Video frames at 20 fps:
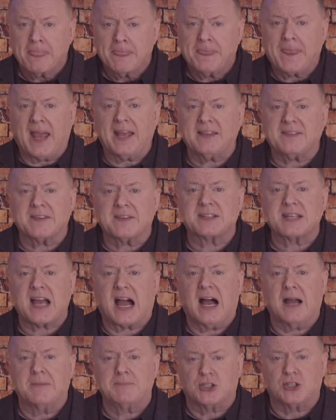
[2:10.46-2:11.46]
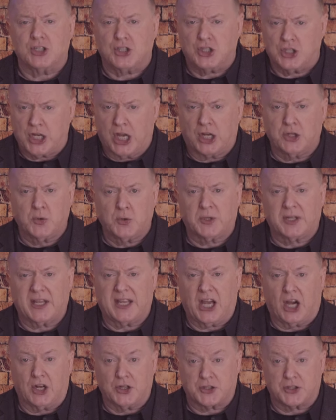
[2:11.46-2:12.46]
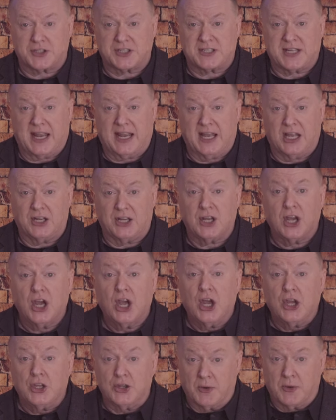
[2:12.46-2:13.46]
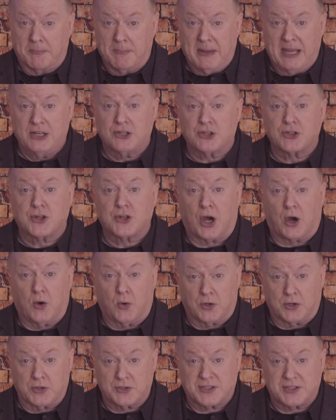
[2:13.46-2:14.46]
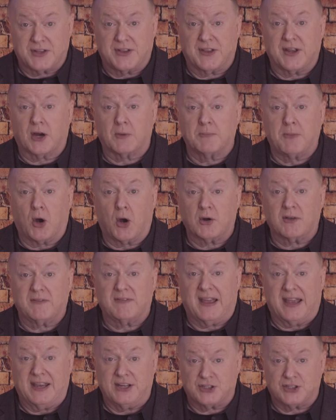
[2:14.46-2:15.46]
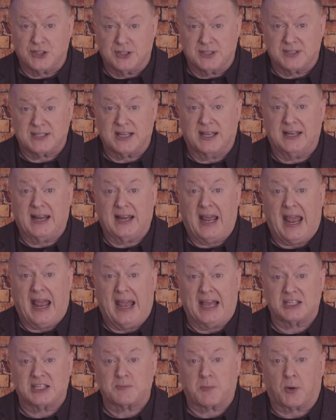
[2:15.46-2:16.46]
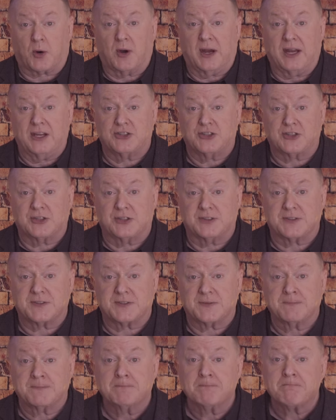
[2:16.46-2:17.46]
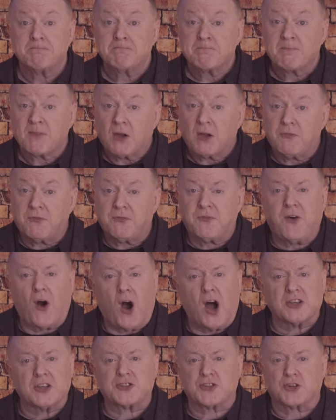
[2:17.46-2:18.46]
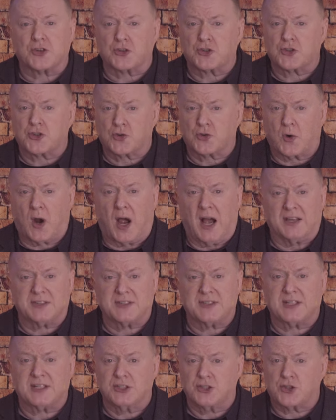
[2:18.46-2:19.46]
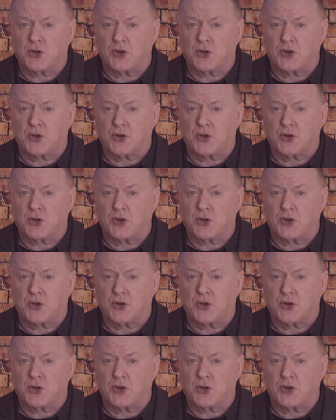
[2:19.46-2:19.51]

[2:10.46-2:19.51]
Take the time to genuinely understand your major donors, their motivations, and aspirations. Foster trust and